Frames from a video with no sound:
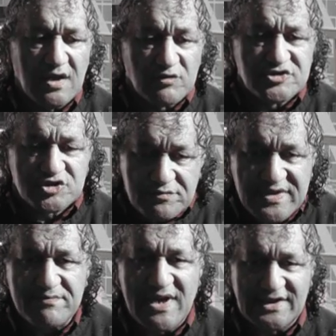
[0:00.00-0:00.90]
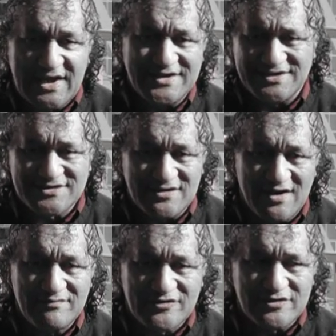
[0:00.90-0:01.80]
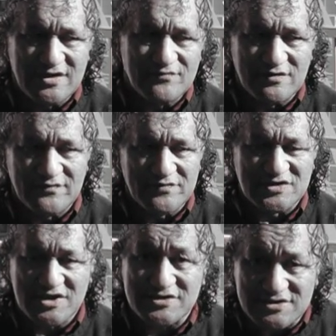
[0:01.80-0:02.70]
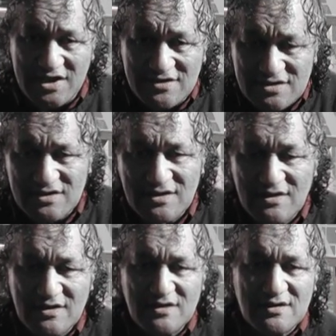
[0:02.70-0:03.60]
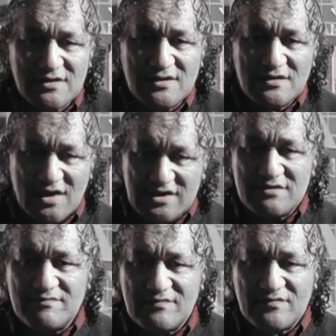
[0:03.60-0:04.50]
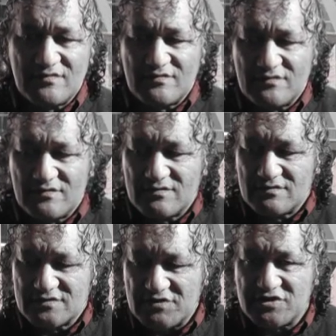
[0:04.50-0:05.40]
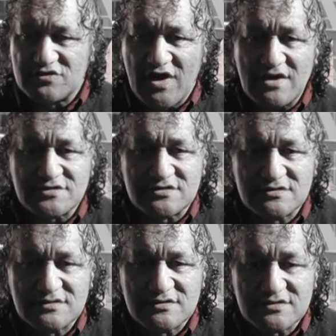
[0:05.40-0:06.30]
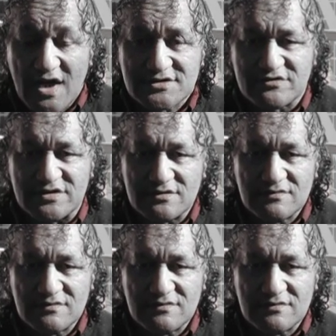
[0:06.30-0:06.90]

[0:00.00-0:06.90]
which should be Monday this time, 13th, 14th, 16th. We give them 72 hours to answer it.